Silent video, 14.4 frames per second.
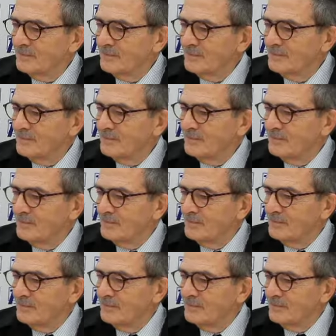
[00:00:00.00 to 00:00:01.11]

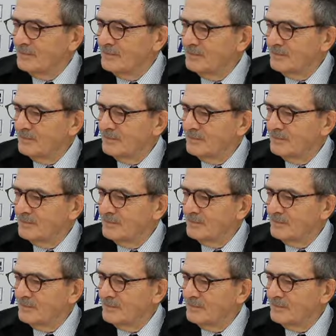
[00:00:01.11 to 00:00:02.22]

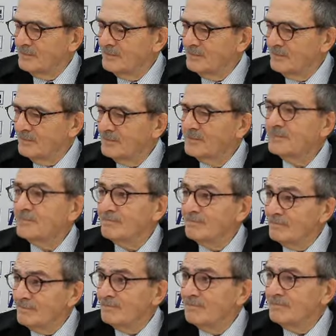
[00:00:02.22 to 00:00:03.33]

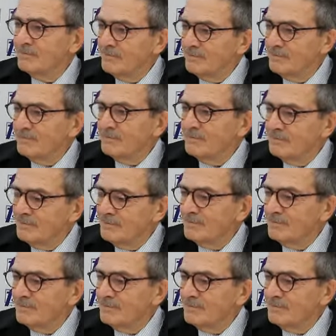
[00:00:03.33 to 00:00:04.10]
(not speaking)